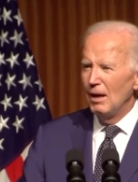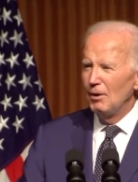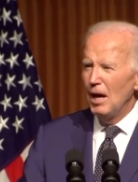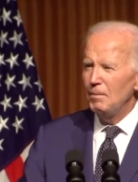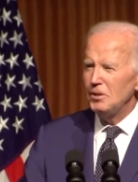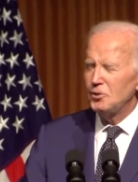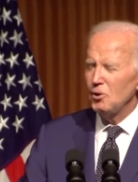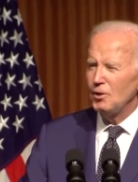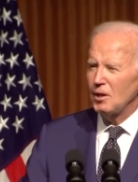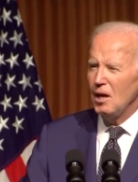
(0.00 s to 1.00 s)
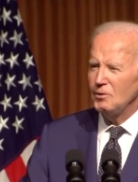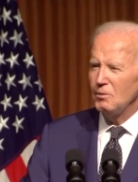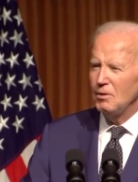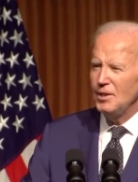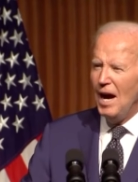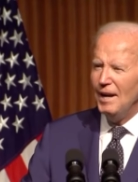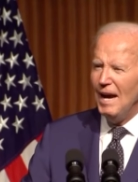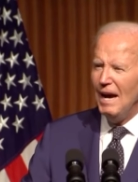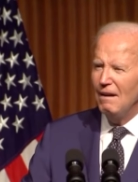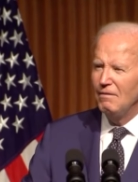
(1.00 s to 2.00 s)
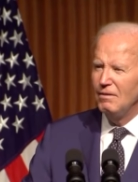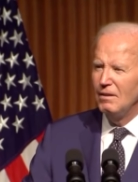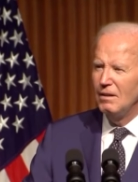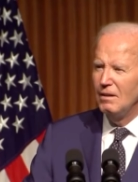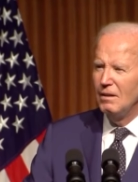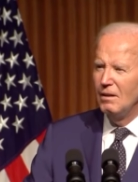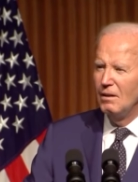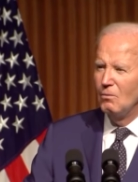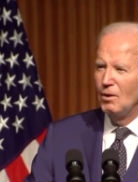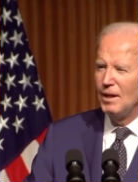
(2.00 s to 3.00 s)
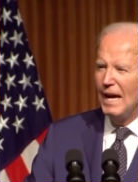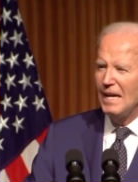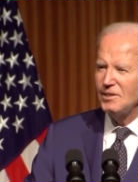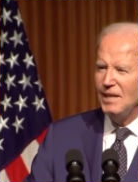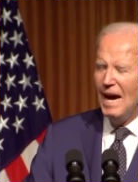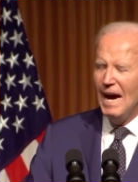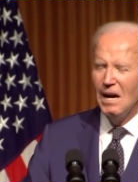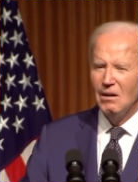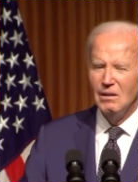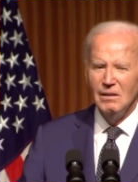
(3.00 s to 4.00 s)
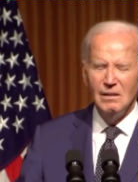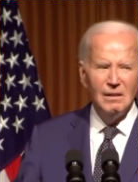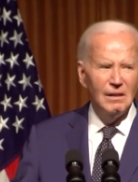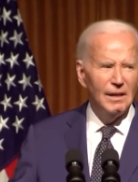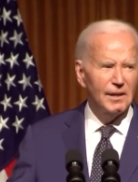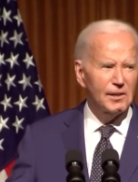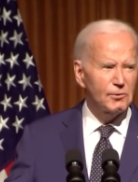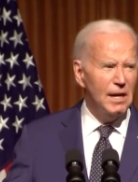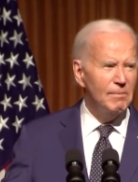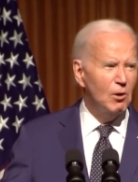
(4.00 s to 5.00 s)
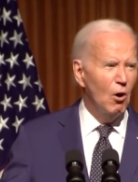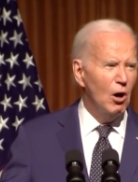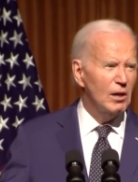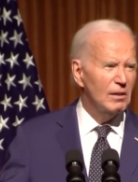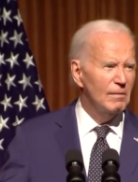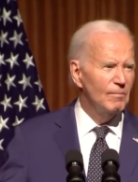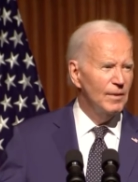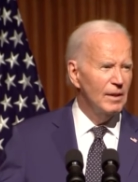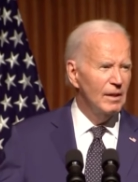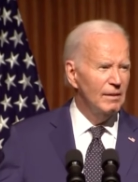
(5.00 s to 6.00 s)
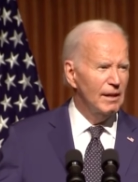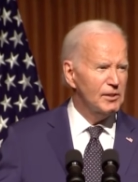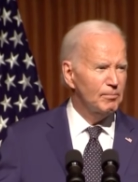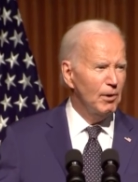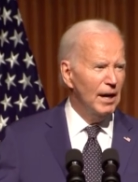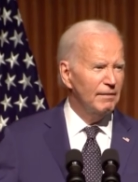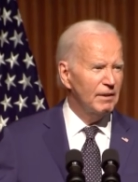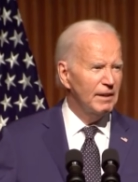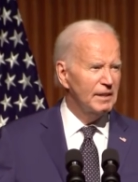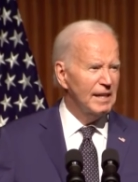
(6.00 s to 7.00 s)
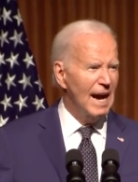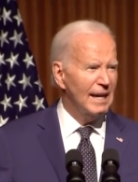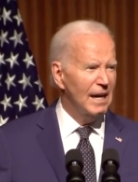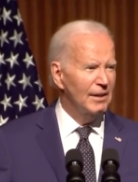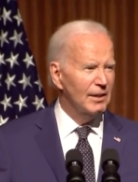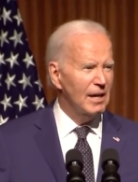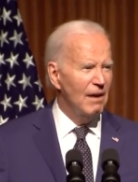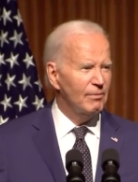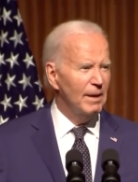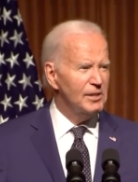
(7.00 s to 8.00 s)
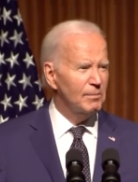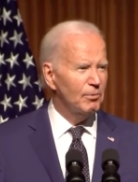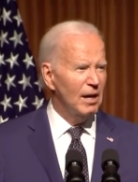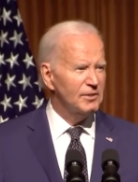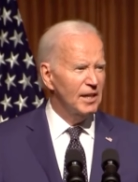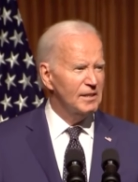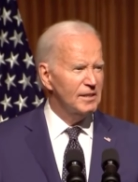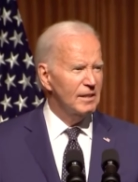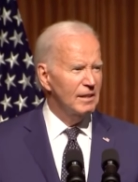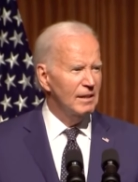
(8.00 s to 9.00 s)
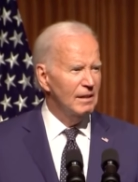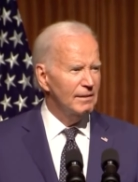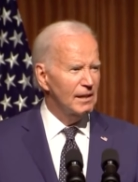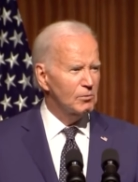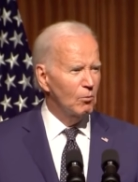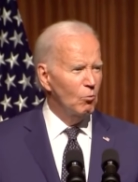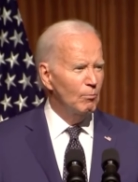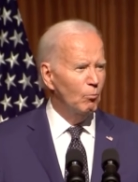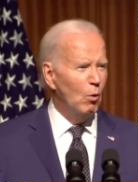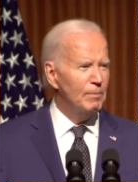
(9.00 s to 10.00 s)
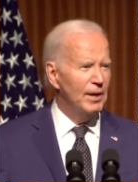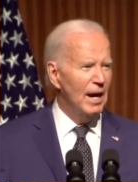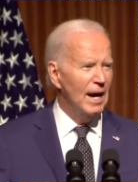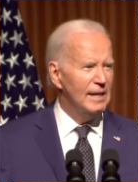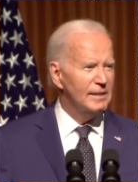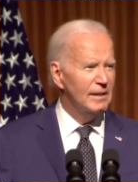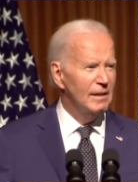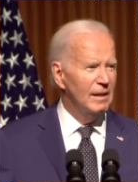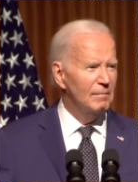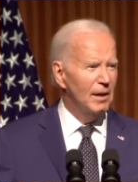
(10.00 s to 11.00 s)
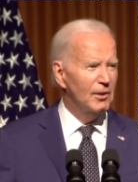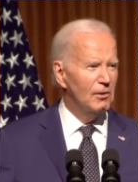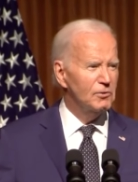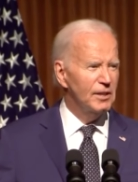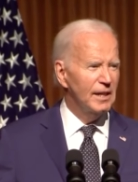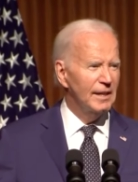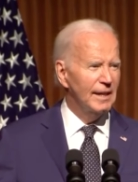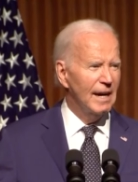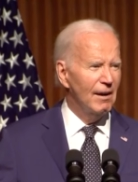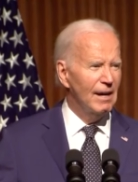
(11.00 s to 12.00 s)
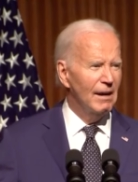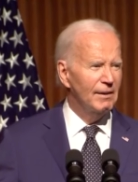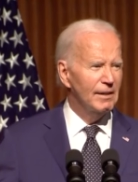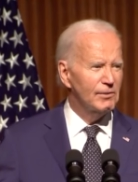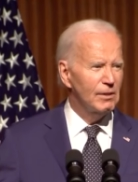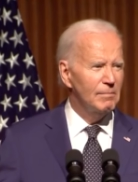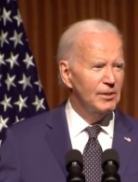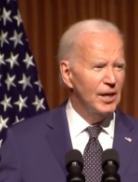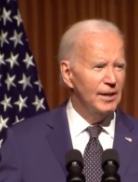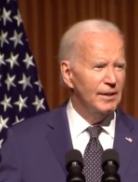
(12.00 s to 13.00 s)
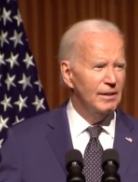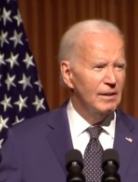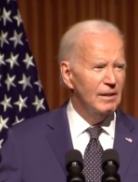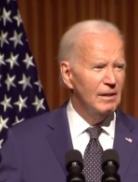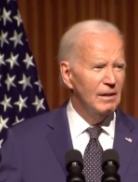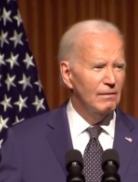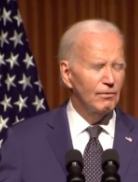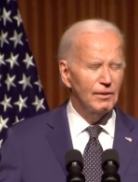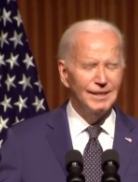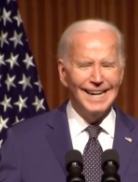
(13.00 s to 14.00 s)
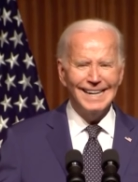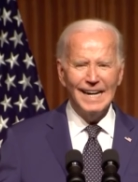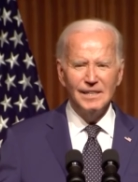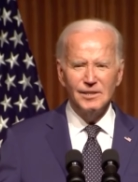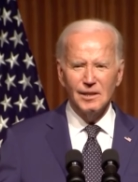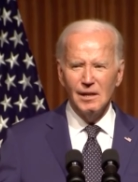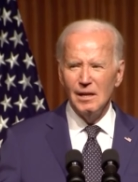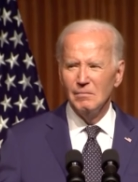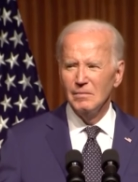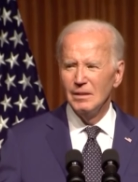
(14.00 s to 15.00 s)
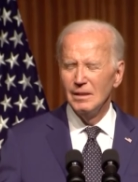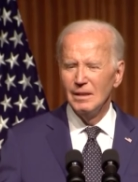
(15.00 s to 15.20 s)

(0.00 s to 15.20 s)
That would help ensure the country would not have what it has now an extreme court that's the product of an attack on the confirmation process that's been weaponized by those seeking to carry out an extreme agenda for decades to come.